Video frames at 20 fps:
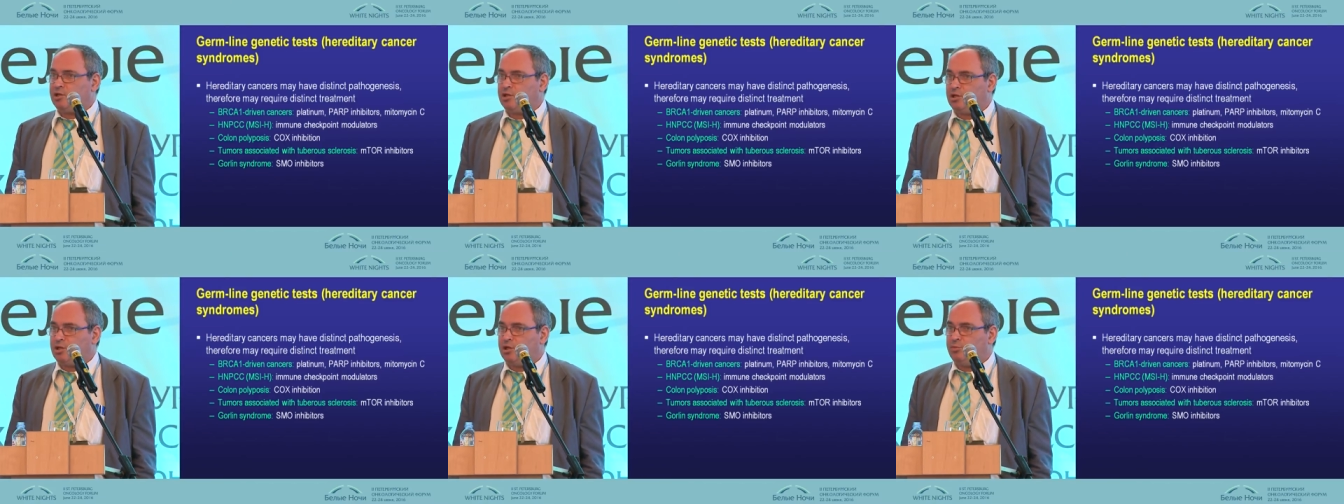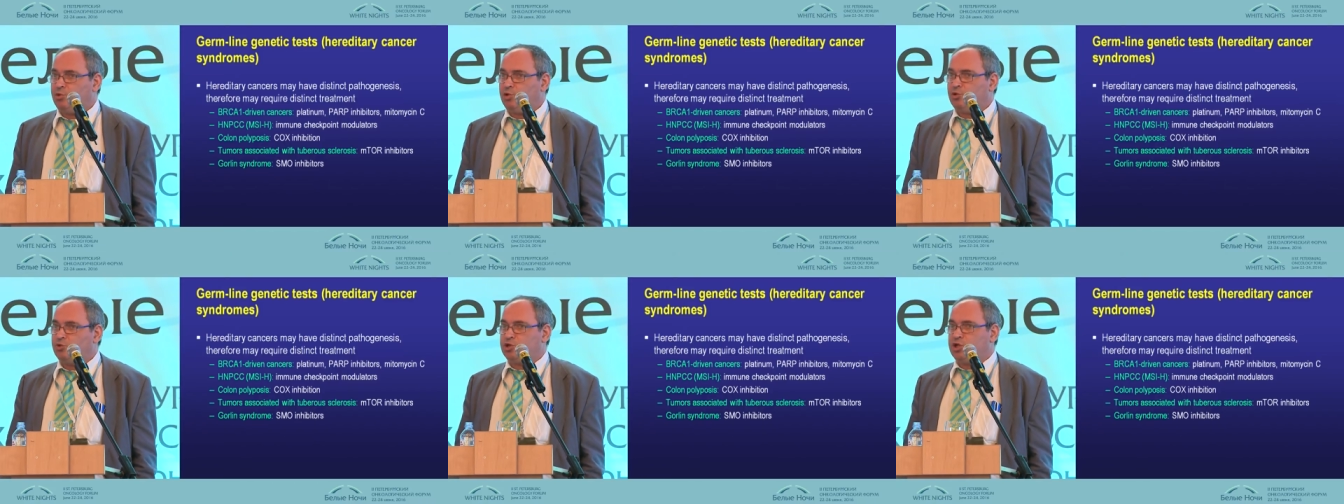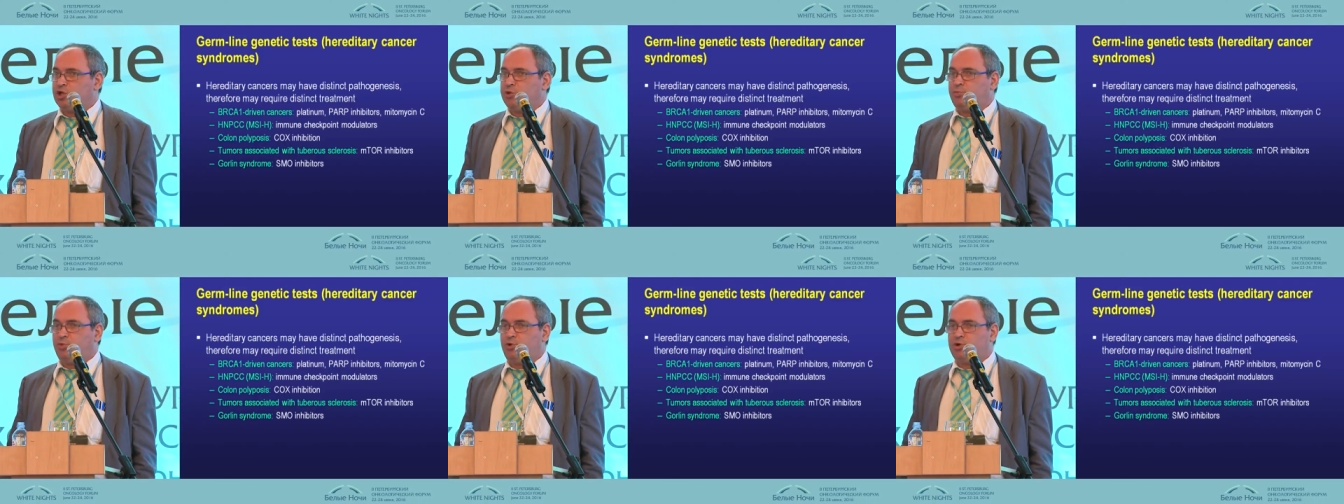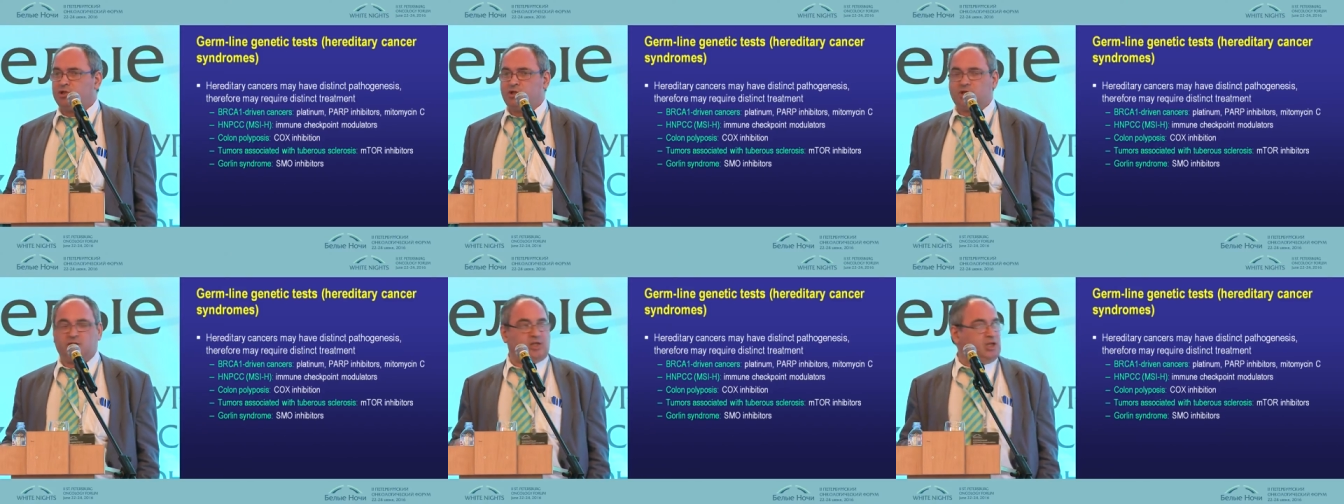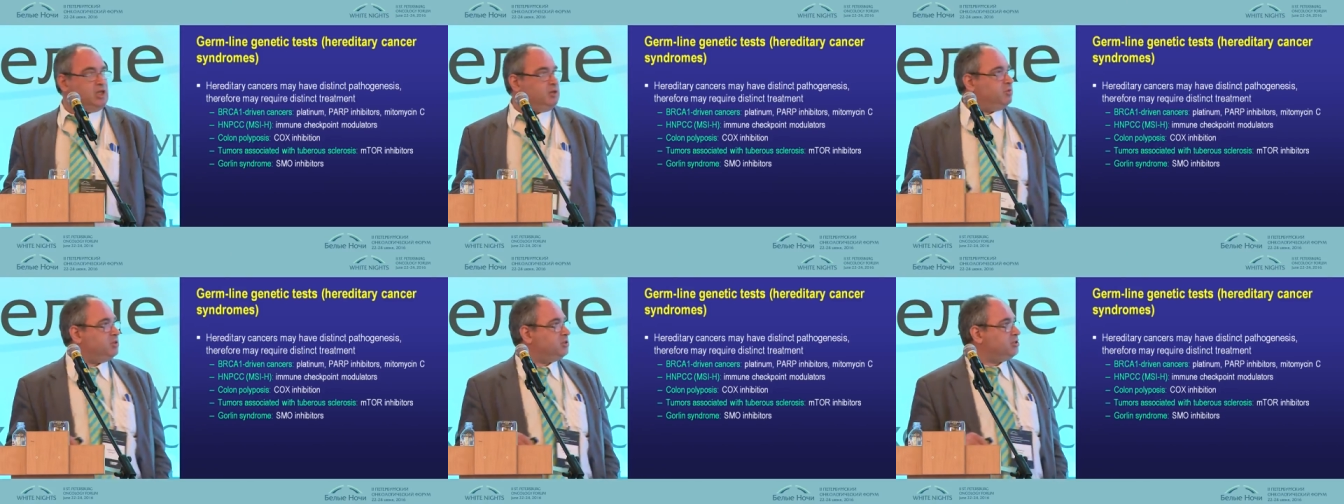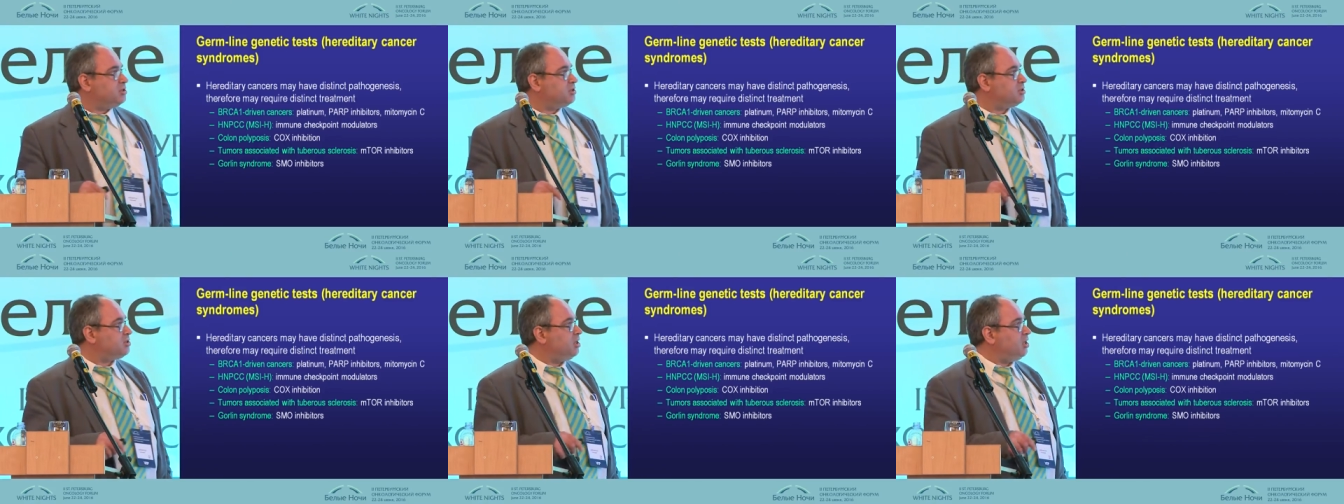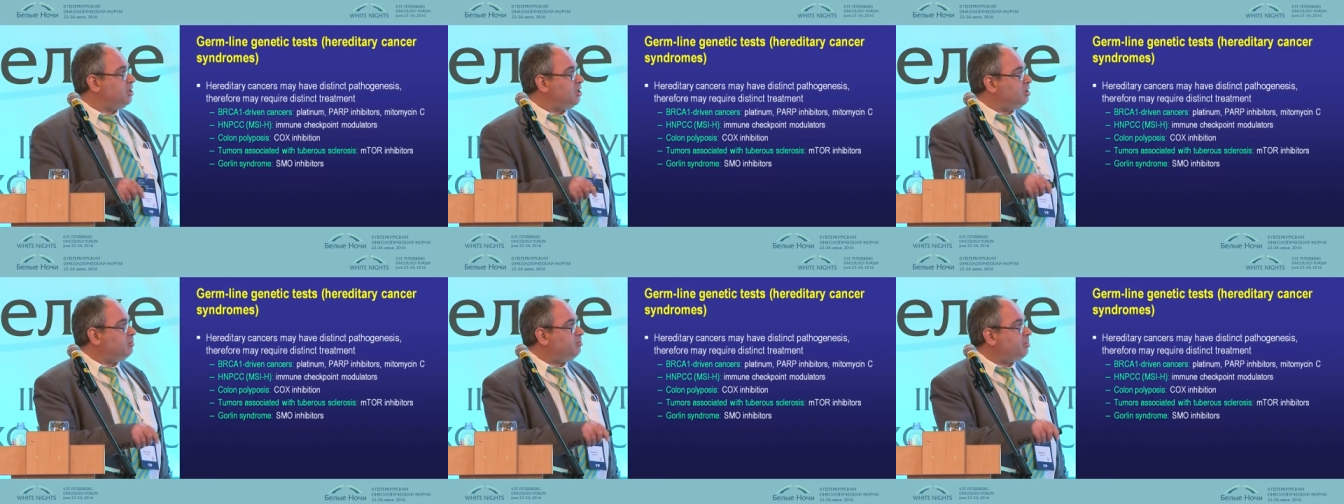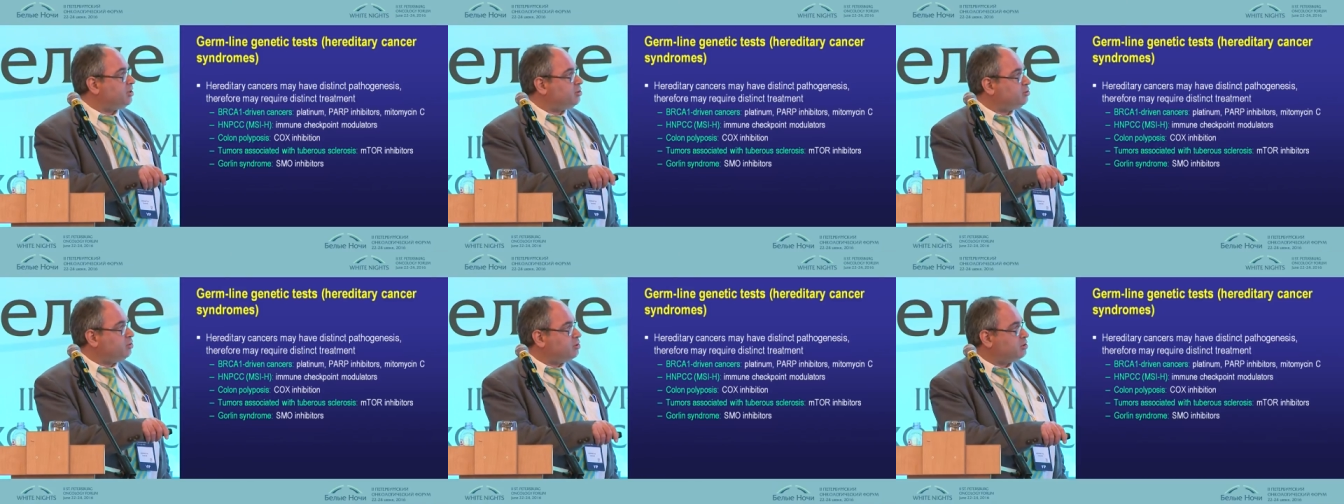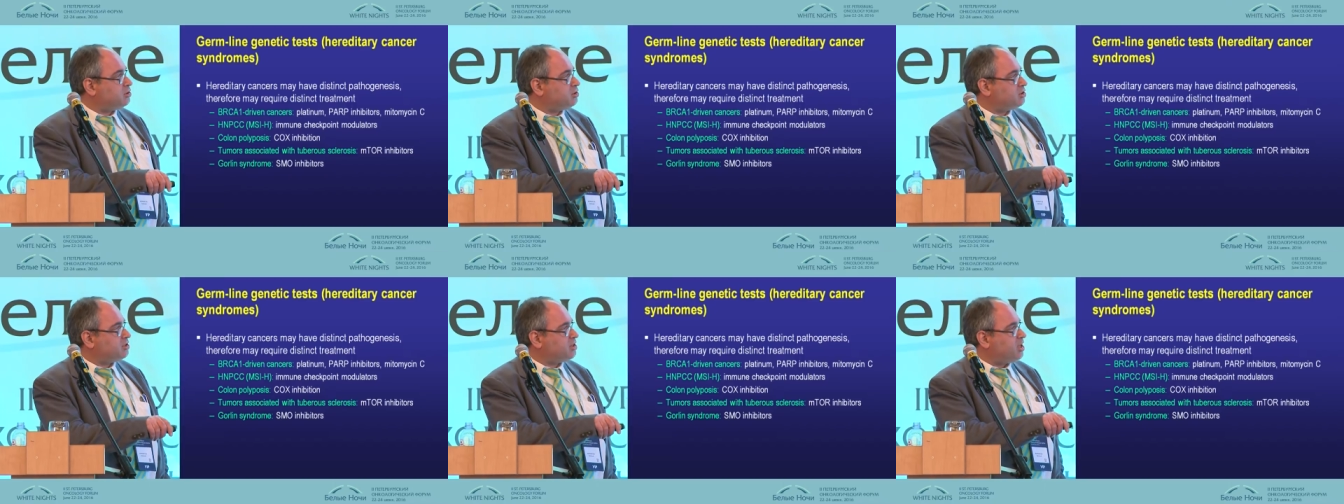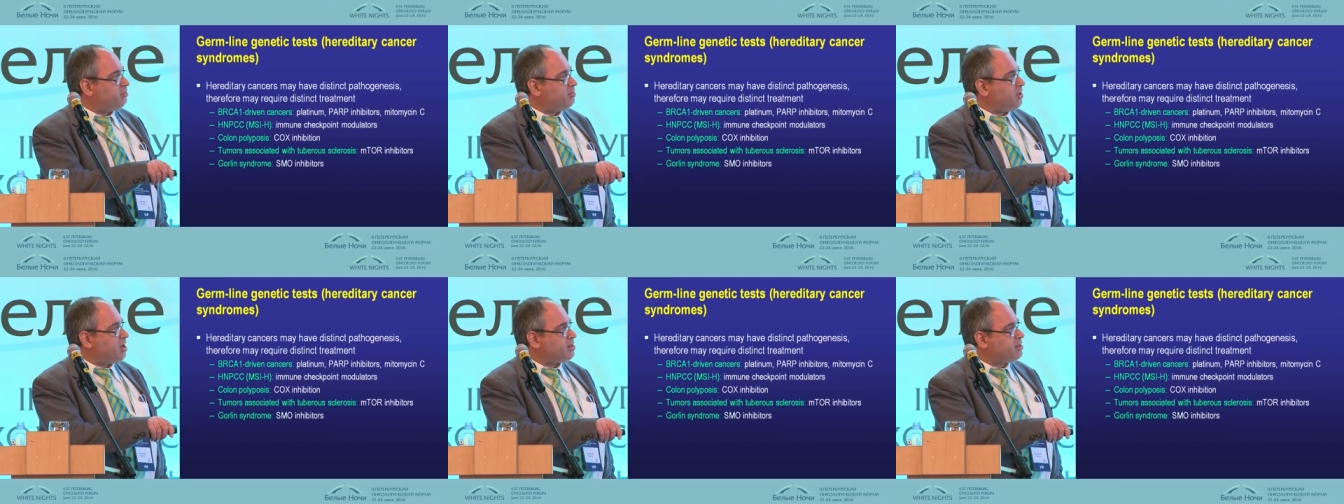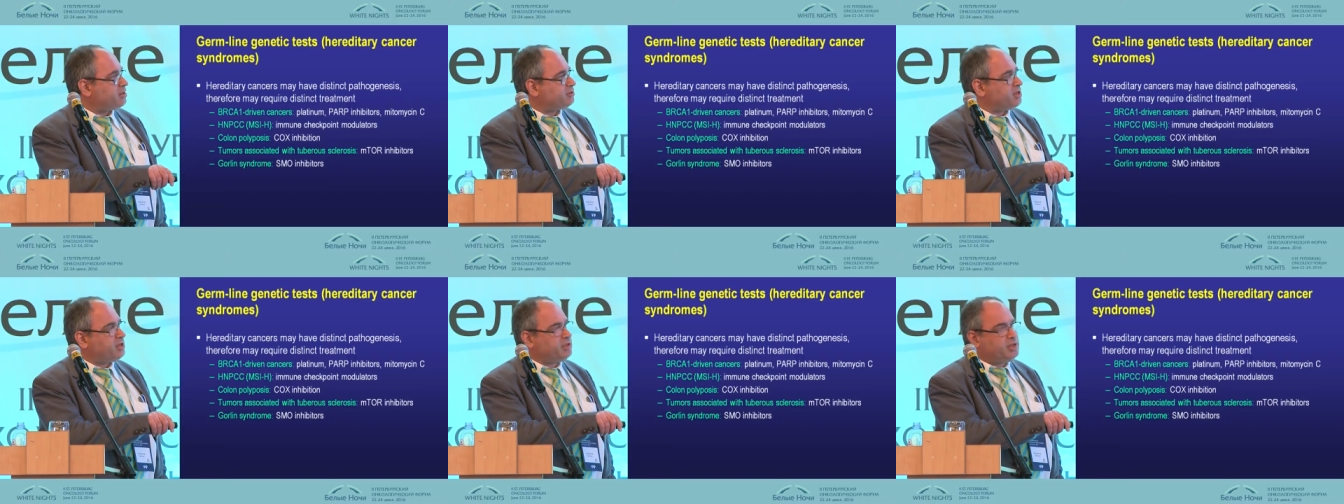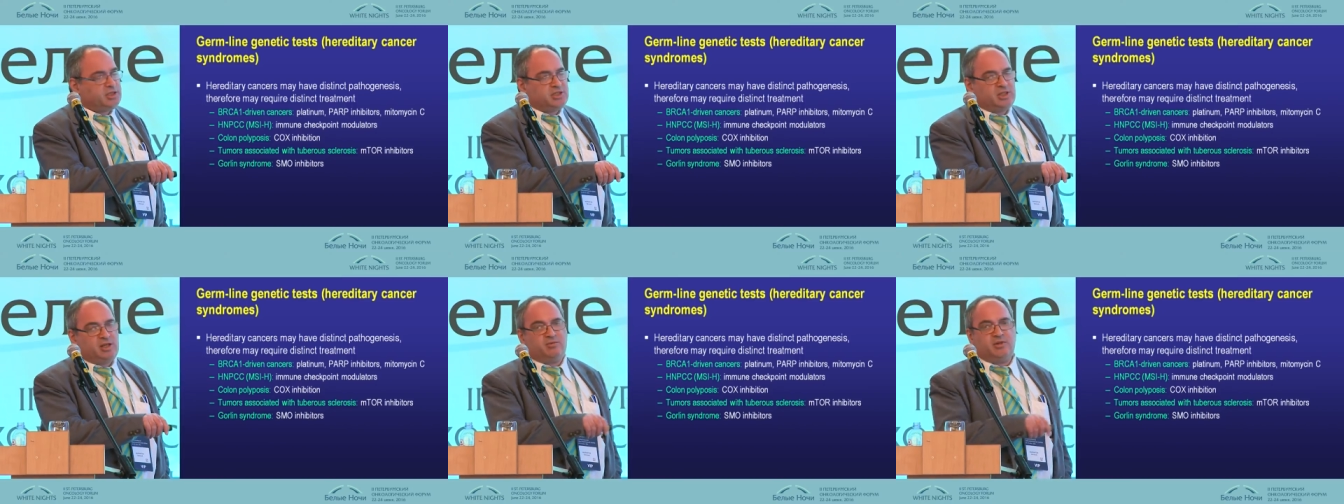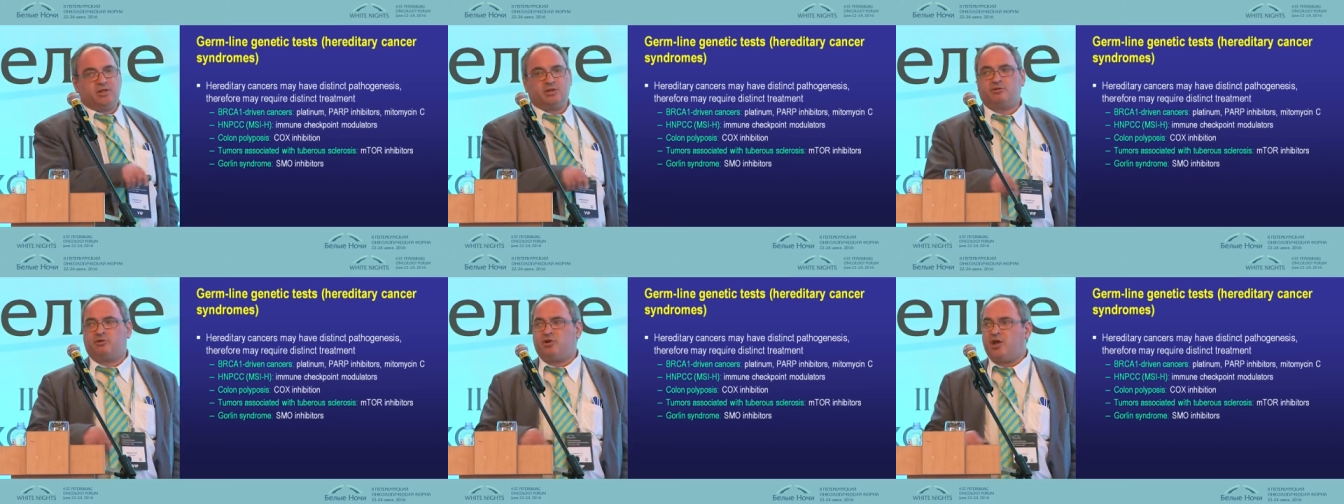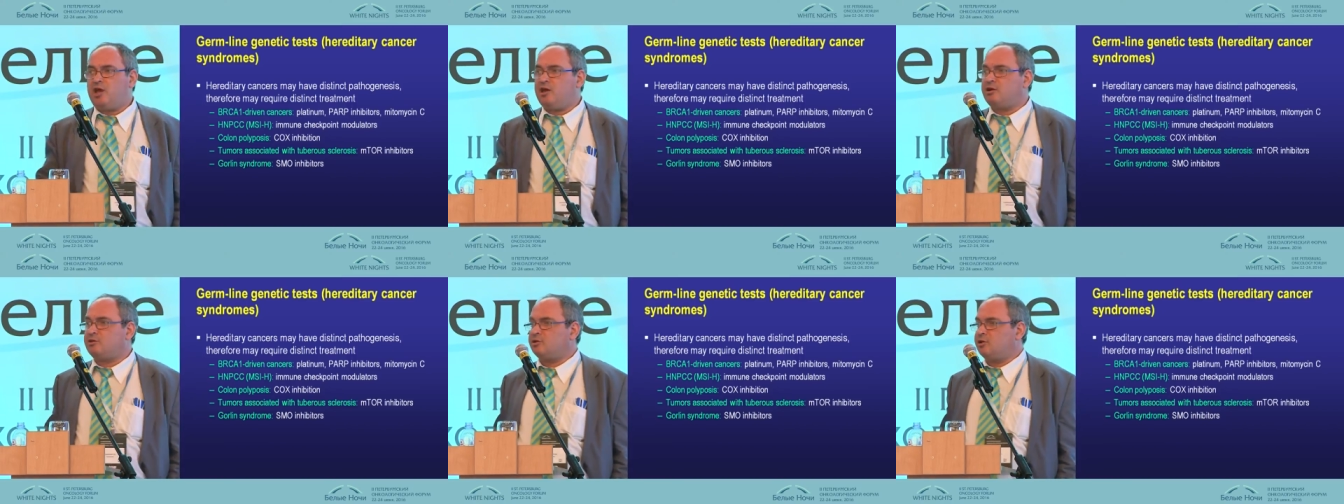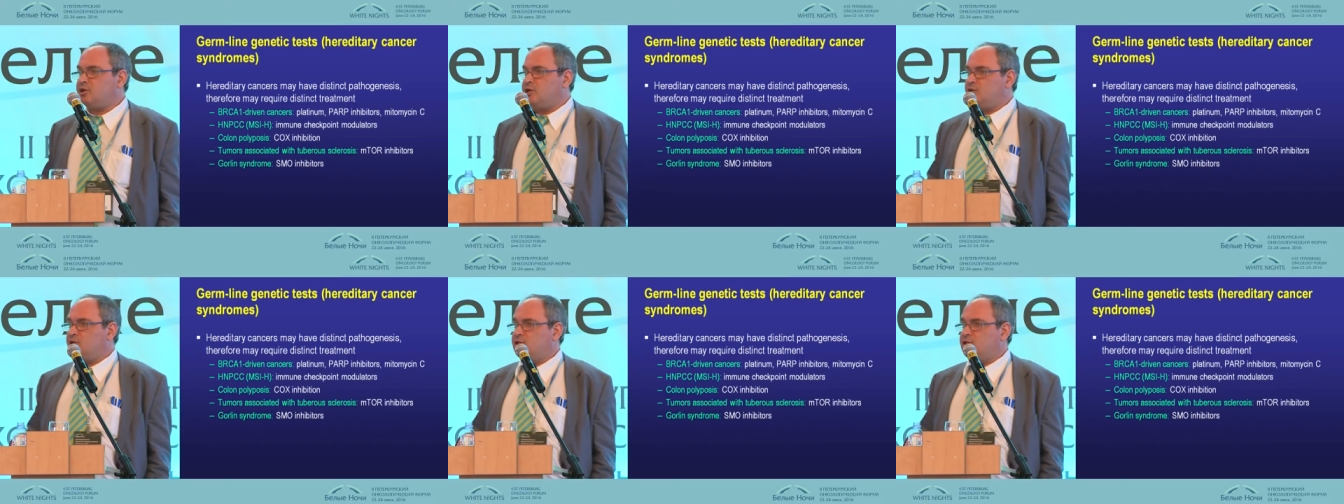immune checkpoint inhibitors, but also some other relatively rare